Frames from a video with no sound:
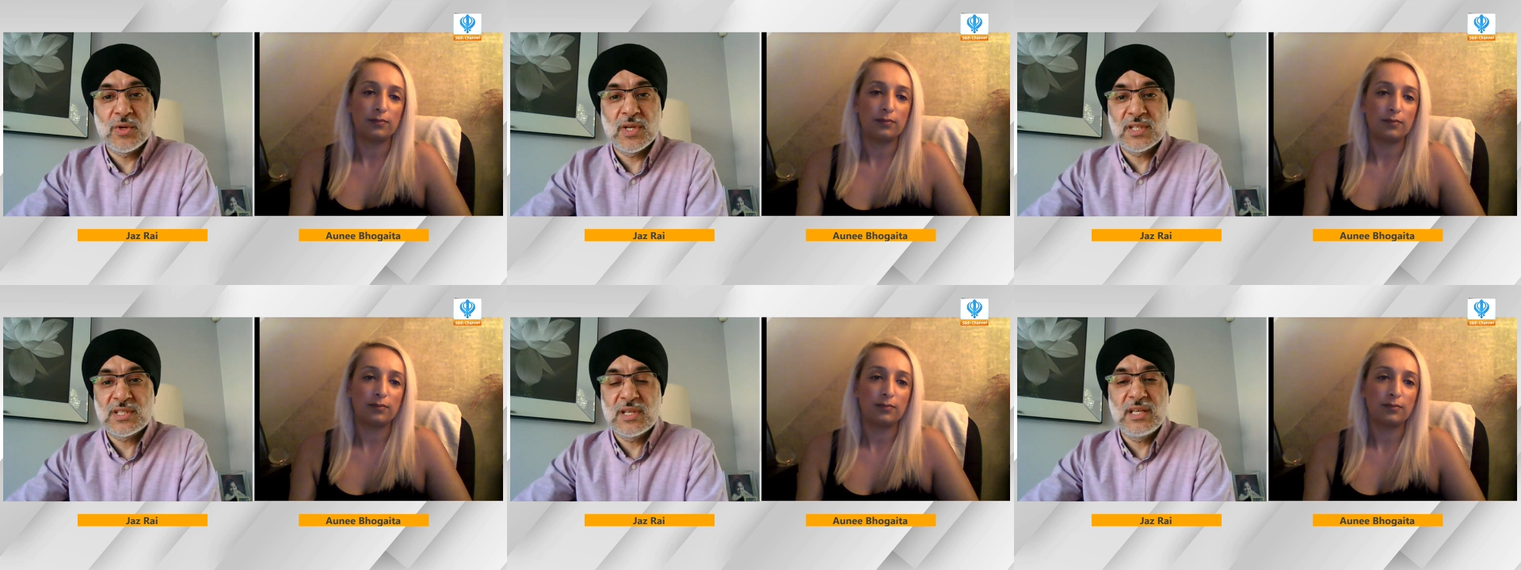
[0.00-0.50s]

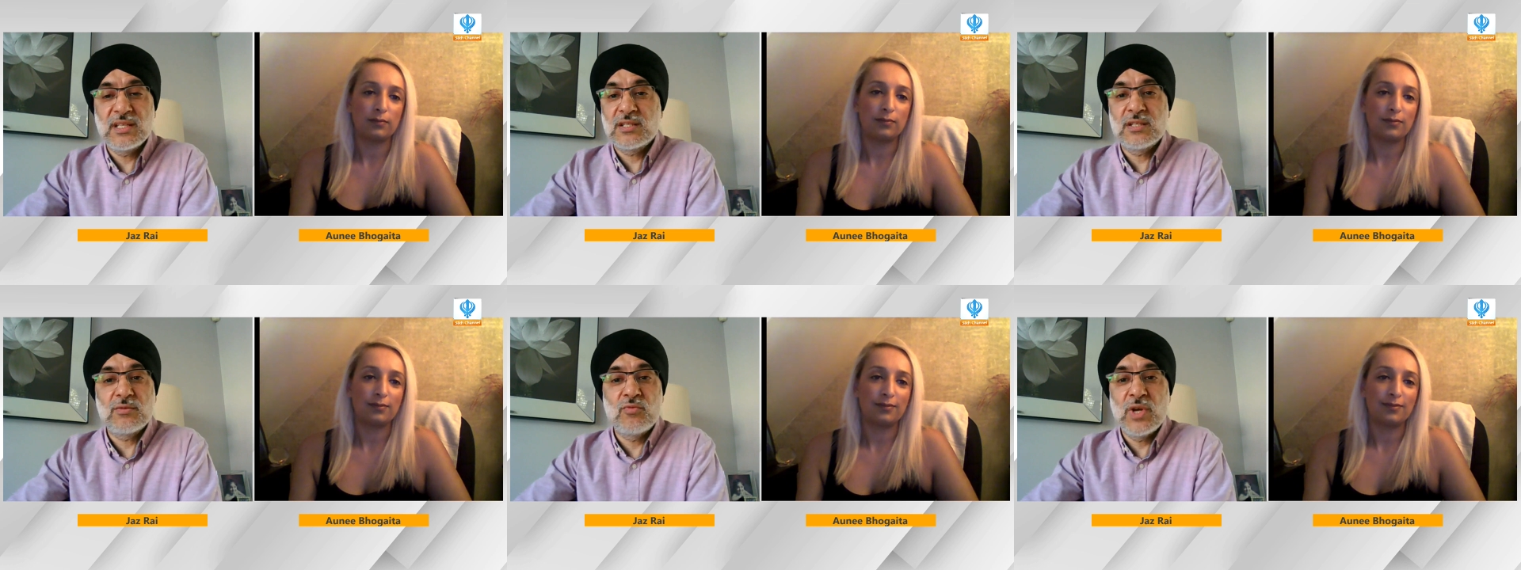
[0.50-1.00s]
Speaker 1: story. It's,
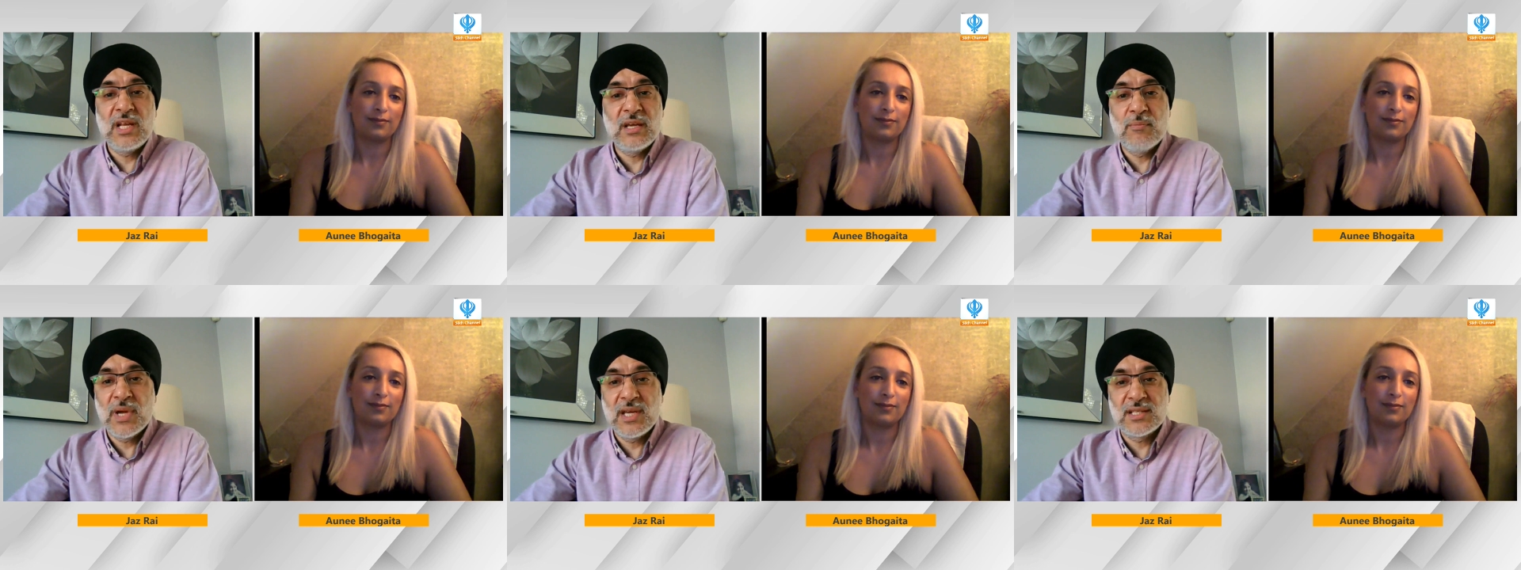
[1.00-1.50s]
it's
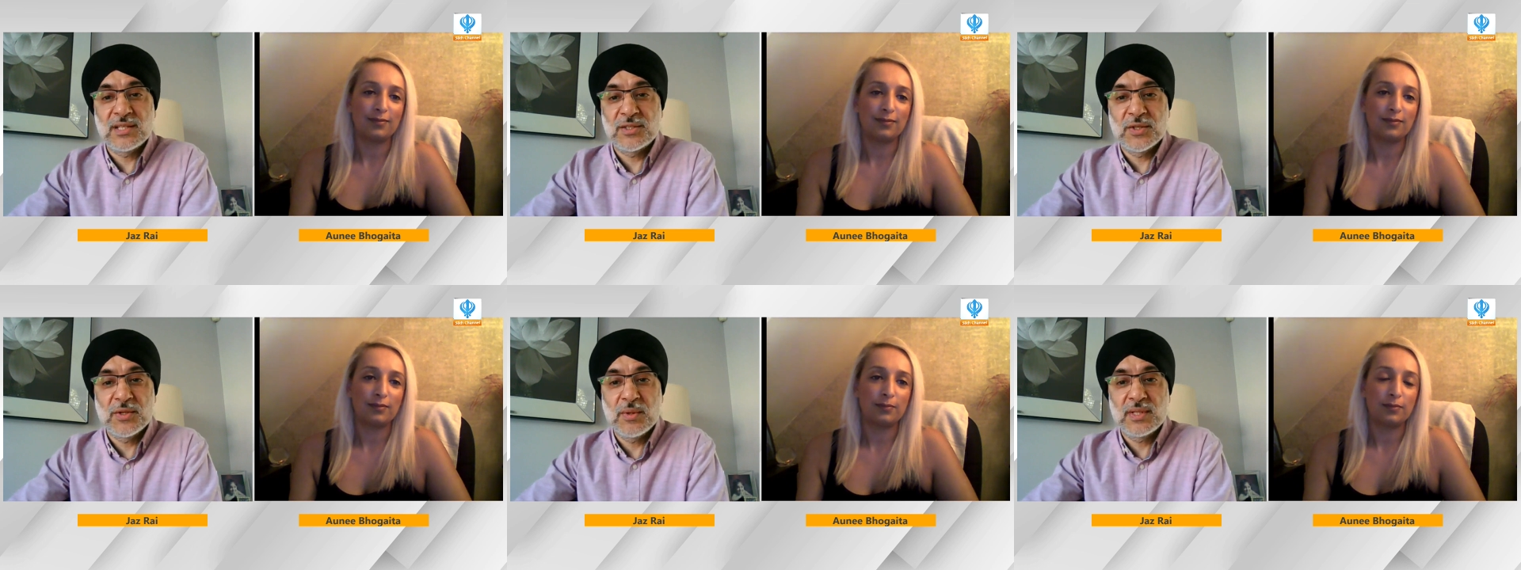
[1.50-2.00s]
really amazing
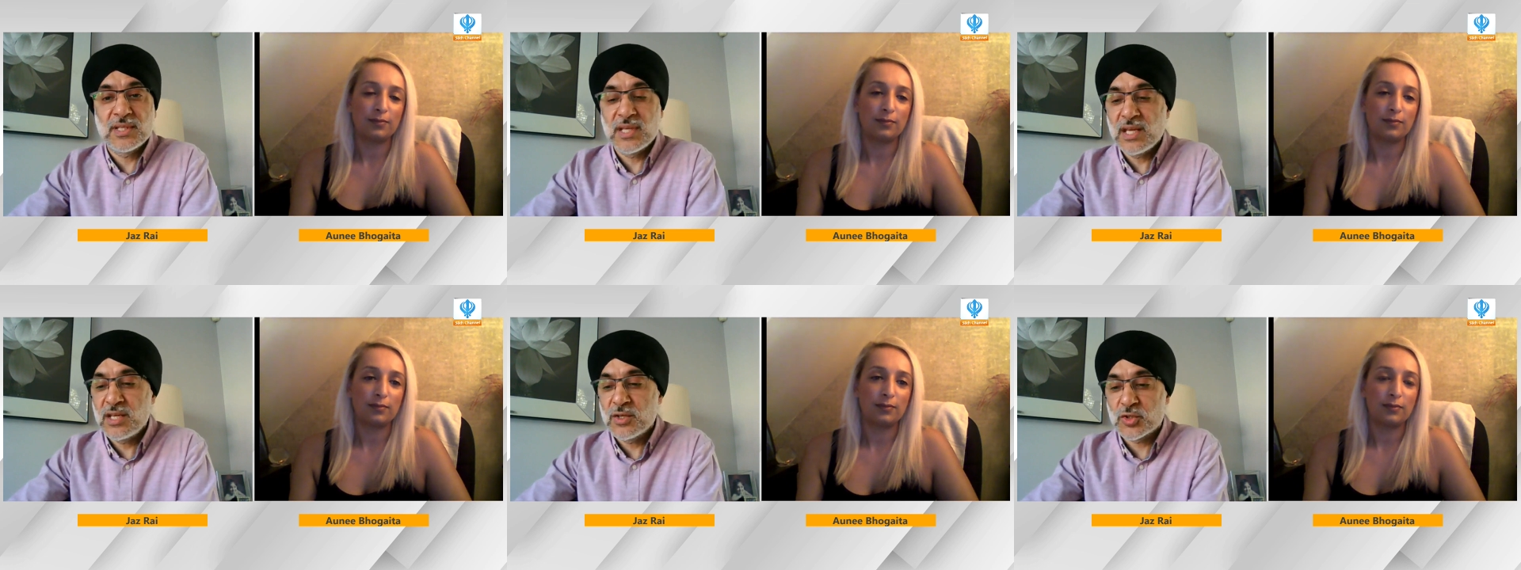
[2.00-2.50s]
to
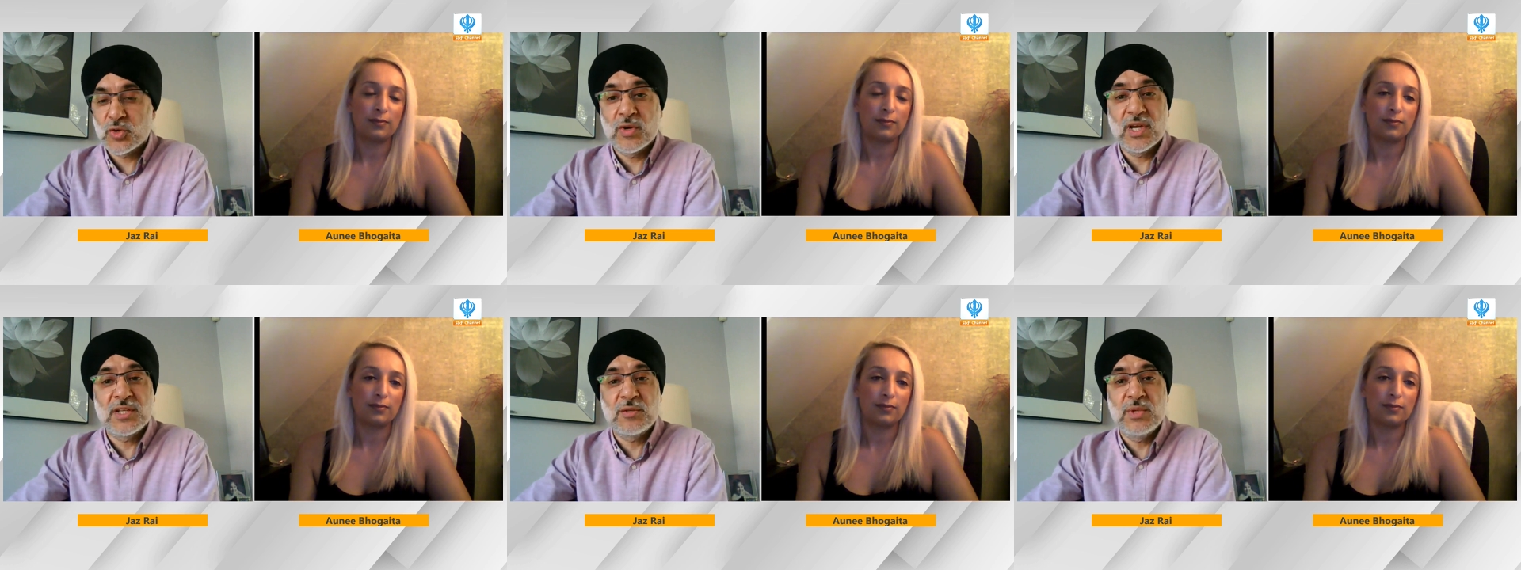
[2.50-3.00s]
to hear your
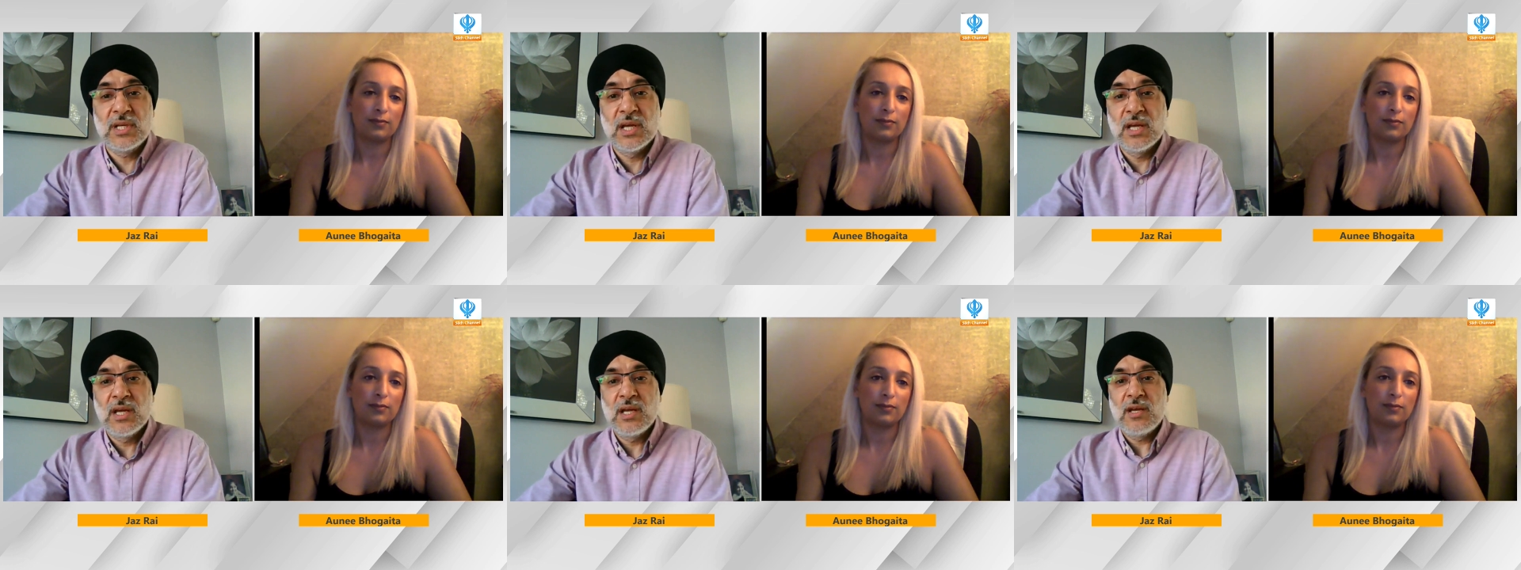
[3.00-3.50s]
story and to be
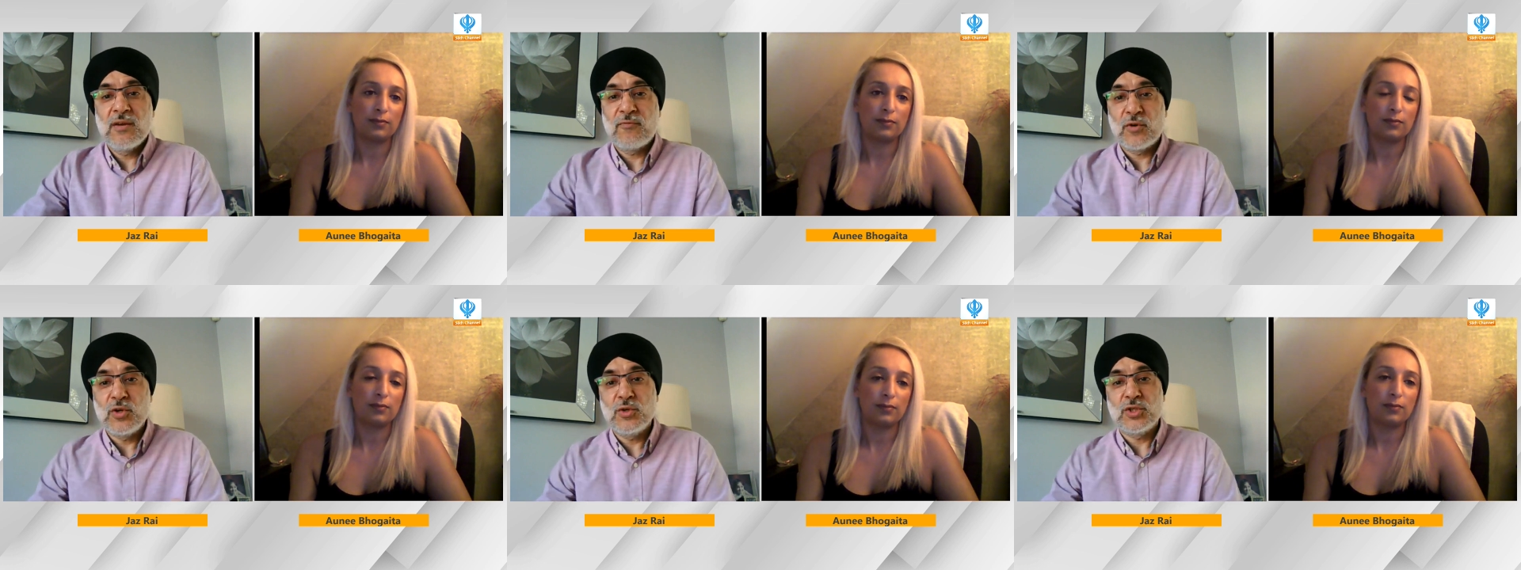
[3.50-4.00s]

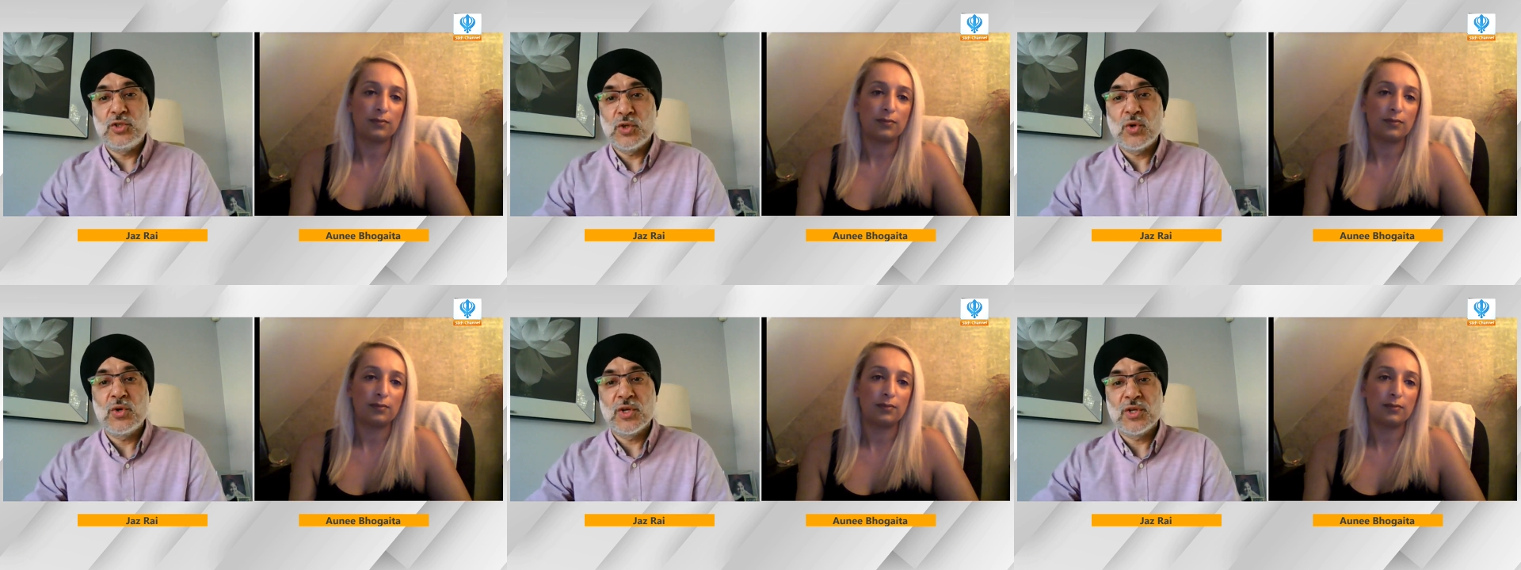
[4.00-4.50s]
for you to
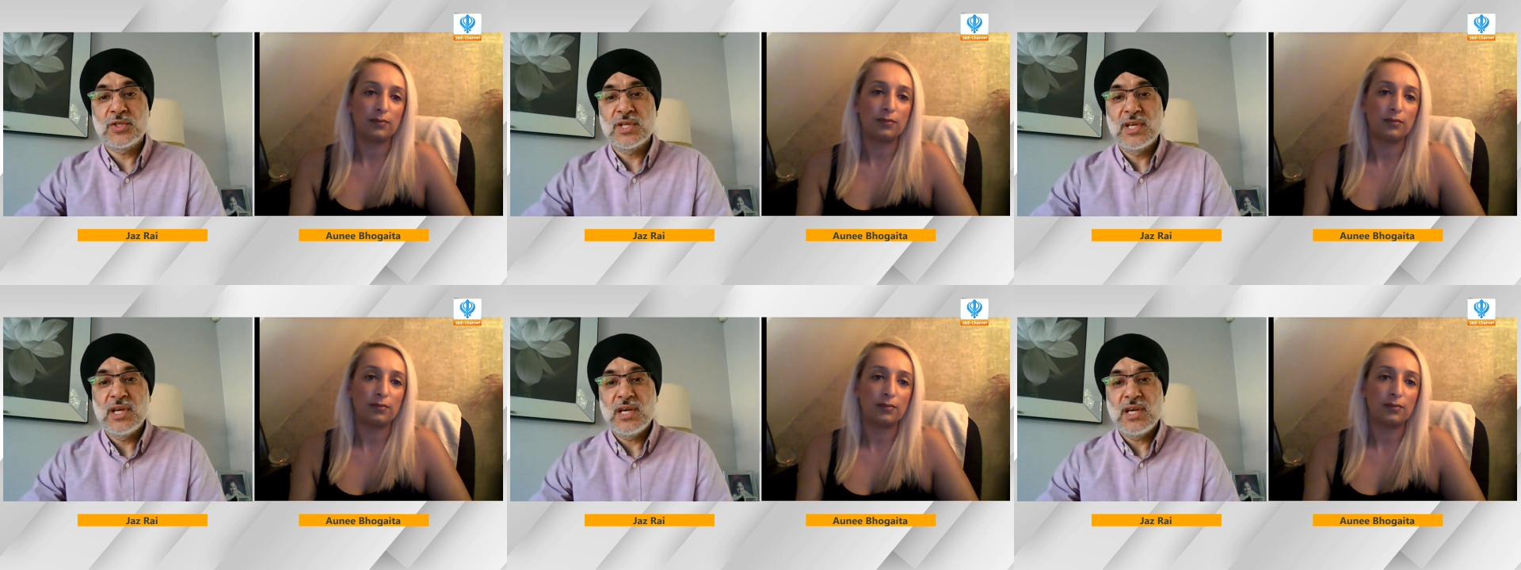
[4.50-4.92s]
join us.